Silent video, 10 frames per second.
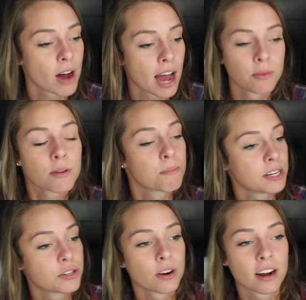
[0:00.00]
I will
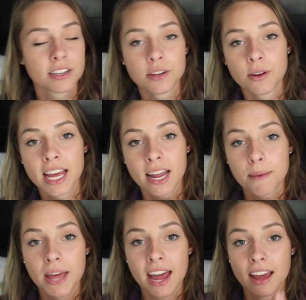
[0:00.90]
be sure to hit
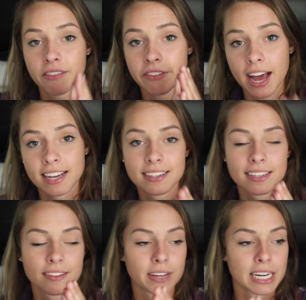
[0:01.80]
up that
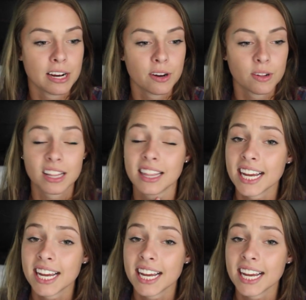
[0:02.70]
advice video